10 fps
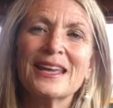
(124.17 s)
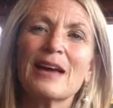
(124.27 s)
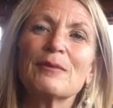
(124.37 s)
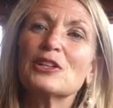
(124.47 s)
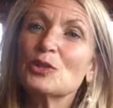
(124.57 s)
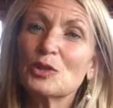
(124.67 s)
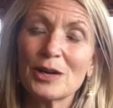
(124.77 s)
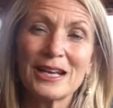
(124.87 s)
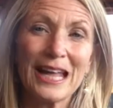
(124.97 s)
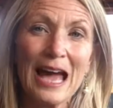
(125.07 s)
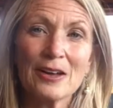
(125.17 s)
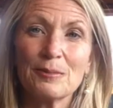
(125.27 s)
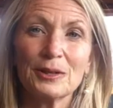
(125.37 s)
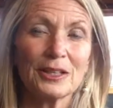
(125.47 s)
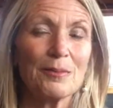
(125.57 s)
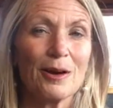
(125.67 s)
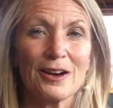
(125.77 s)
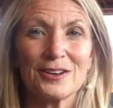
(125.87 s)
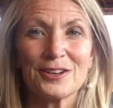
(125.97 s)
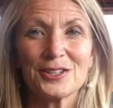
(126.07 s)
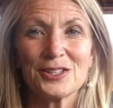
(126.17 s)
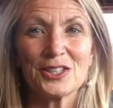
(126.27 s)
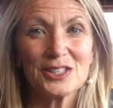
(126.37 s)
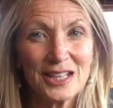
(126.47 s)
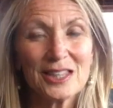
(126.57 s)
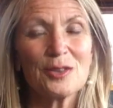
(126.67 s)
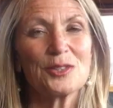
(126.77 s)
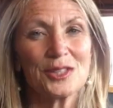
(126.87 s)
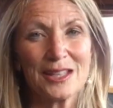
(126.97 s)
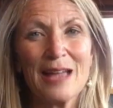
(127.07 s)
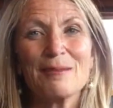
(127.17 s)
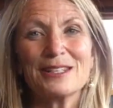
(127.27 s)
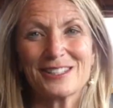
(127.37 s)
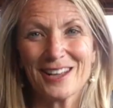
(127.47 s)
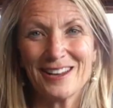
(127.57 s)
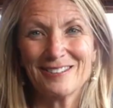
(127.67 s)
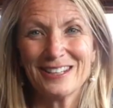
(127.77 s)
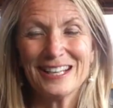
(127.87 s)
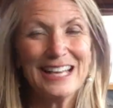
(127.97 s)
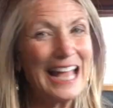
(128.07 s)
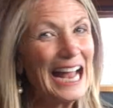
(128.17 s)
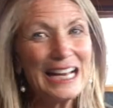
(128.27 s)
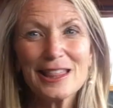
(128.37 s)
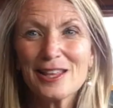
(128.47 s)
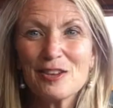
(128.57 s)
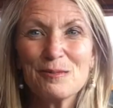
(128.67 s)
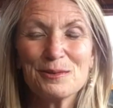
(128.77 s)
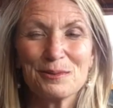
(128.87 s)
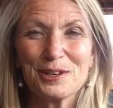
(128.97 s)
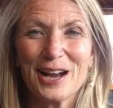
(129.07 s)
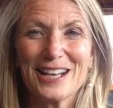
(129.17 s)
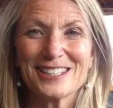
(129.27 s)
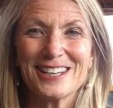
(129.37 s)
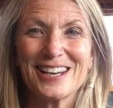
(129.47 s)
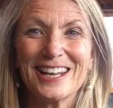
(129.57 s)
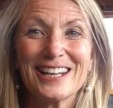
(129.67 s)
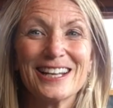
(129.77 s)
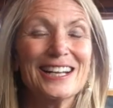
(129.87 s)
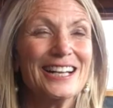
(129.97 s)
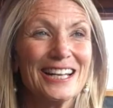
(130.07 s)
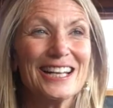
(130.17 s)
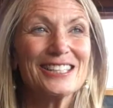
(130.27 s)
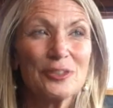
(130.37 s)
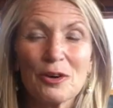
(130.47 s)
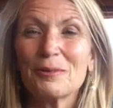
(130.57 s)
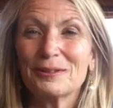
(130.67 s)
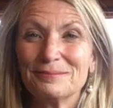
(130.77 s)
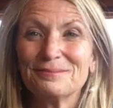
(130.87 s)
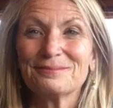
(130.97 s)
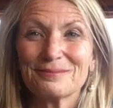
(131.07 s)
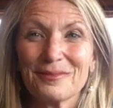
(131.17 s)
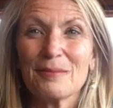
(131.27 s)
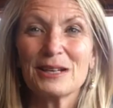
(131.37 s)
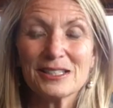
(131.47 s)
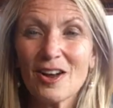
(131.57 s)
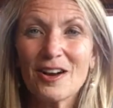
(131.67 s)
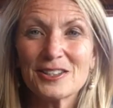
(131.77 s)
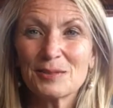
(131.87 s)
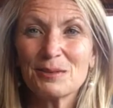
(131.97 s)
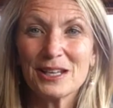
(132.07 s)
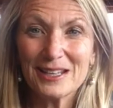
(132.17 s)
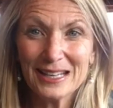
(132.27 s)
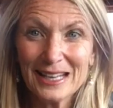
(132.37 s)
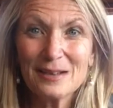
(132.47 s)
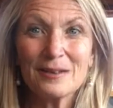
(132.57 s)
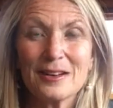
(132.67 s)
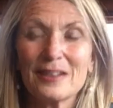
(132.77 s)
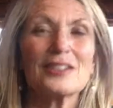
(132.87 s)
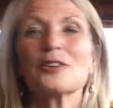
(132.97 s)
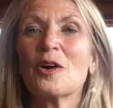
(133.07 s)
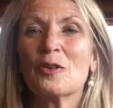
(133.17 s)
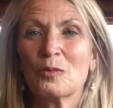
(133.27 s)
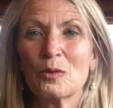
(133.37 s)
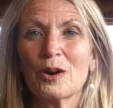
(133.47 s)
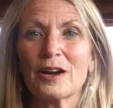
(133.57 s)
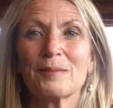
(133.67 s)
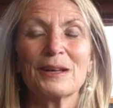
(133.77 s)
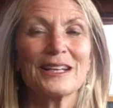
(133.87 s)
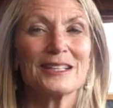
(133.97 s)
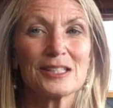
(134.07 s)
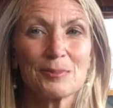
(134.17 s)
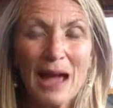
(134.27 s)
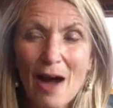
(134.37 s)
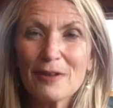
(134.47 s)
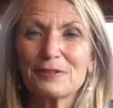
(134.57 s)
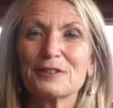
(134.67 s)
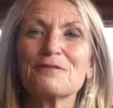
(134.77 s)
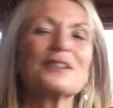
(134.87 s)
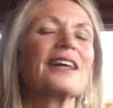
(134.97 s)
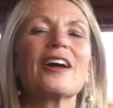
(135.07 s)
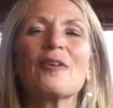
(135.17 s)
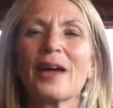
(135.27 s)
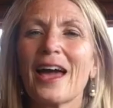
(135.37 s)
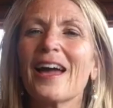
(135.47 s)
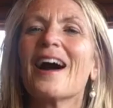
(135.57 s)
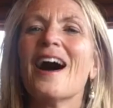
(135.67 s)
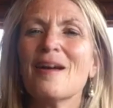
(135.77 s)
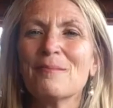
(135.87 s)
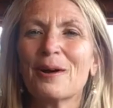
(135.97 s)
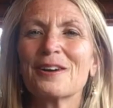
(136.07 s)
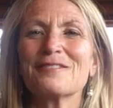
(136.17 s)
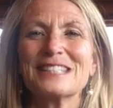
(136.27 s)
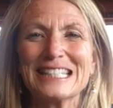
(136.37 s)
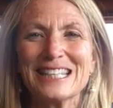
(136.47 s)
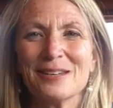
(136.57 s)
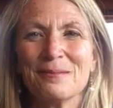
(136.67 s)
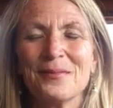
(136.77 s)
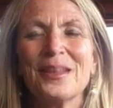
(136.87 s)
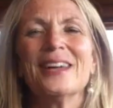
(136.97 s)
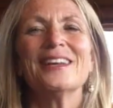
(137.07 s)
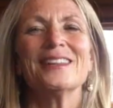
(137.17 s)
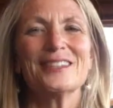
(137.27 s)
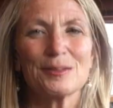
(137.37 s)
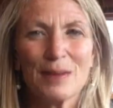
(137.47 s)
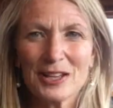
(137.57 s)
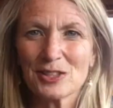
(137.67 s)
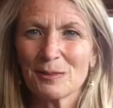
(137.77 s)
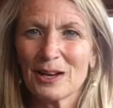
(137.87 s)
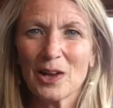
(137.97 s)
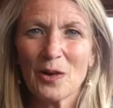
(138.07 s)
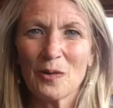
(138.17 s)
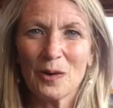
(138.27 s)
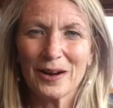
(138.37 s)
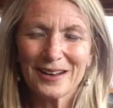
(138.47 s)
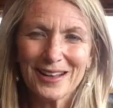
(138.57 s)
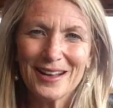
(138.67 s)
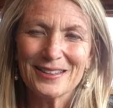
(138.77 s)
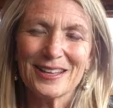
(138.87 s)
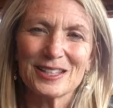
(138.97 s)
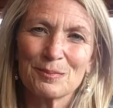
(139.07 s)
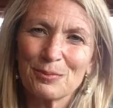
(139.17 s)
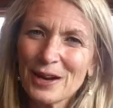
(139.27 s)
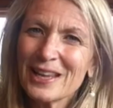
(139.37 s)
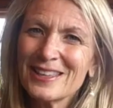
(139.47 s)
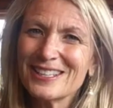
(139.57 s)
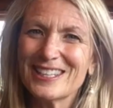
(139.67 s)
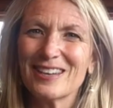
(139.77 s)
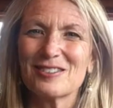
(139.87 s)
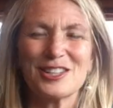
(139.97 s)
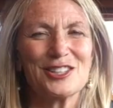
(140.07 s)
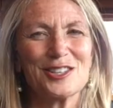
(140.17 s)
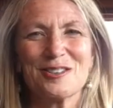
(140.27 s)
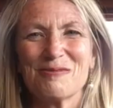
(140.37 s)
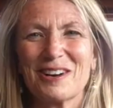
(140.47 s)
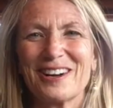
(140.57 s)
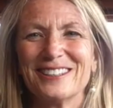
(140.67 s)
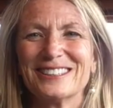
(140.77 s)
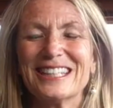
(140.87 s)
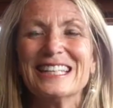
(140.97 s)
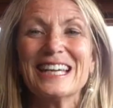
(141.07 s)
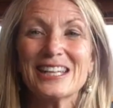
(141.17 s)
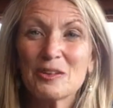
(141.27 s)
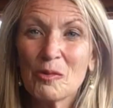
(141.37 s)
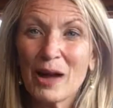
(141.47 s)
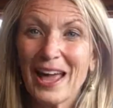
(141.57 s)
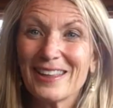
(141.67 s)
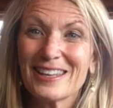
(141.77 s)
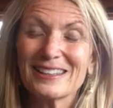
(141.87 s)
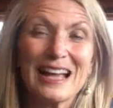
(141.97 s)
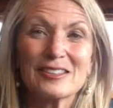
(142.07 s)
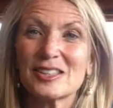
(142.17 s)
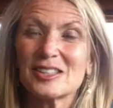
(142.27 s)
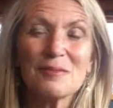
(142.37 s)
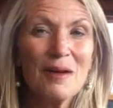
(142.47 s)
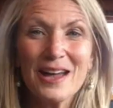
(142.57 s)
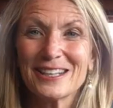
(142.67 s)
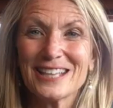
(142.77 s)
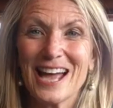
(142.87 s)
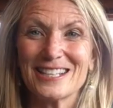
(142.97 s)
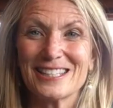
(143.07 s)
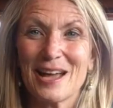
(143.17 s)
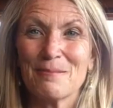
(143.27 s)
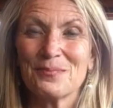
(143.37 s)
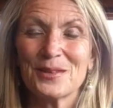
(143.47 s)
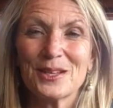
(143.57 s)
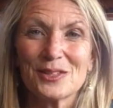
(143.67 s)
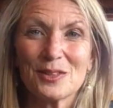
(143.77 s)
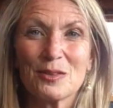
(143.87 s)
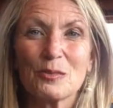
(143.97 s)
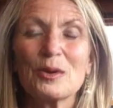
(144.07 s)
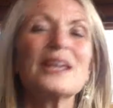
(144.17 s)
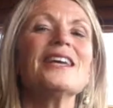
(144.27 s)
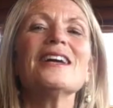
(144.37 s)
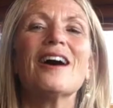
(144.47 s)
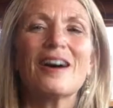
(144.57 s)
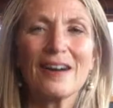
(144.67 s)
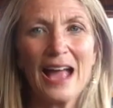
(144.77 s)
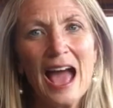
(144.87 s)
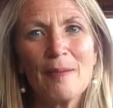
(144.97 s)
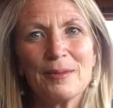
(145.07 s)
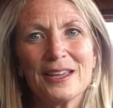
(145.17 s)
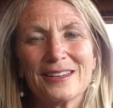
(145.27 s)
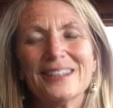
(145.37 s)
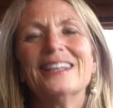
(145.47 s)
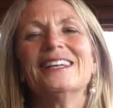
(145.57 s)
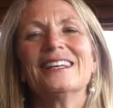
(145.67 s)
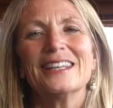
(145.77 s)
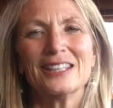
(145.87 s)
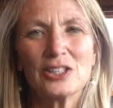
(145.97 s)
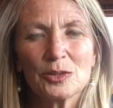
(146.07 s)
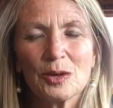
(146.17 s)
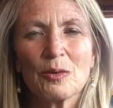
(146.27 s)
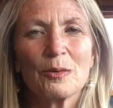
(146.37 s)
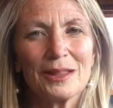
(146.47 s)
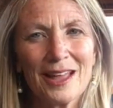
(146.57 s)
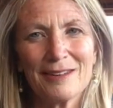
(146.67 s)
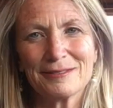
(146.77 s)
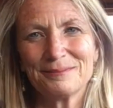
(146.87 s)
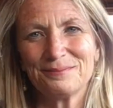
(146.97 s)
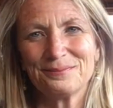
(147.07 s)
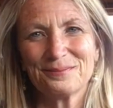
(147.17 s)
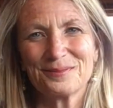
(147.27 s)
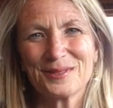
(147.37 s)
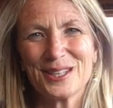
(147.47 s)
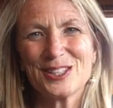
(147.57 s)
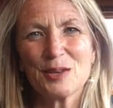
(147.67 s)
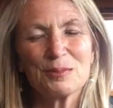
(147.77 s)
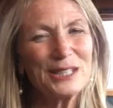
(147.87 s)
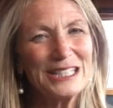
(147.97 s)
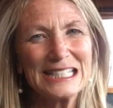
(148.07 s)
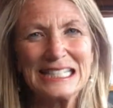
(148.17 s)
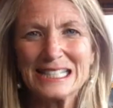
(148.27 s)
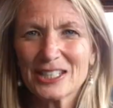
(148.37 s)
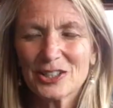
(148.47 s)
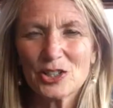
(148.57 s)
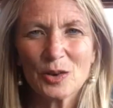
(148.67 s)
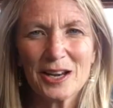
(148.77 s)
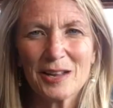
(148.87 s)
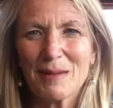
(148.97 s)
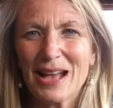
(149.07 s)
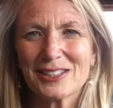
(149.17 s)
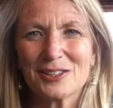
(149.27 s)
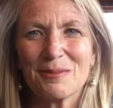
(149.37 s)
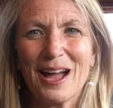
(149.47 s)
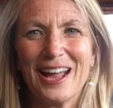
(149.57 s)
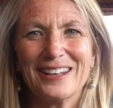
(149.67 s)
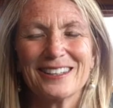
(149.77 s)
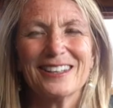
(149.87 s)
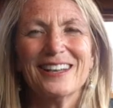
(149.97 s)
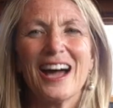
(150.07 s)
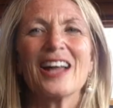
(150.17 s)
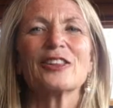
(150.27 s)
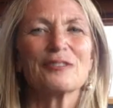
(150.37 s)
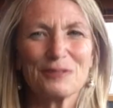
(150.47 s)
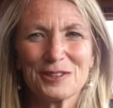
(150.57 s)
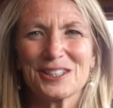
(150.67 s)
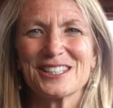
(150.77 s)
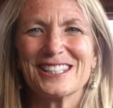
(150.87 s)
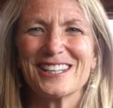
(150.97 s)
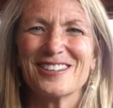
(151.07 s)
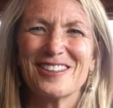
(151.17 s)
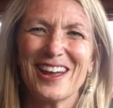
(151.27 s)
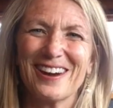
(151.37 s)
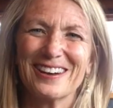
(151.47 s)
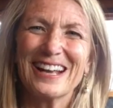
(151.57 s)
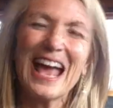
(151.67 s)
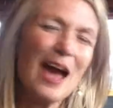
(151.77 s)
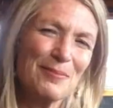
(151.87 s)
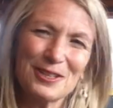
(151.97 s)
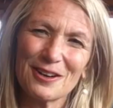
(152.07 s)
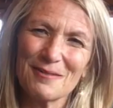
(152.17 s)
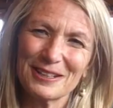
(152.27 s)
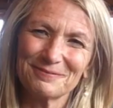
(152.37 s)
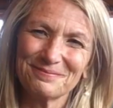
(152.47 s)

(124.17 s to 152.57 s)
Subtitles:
And we do create accountability partners to get those assignments done. Anything you've been procrastinating, it's normal. I mean, it's hard to be in your own work, but it's powerful to feel like, okay, I'm part of a team, this mastermind cohort, that's bringing these gifts into the world in a way that allows us to monetize them so that we are happy in doing what we love. So please consider joining Mastermind. I look forward to seeing you there. Happy drumming.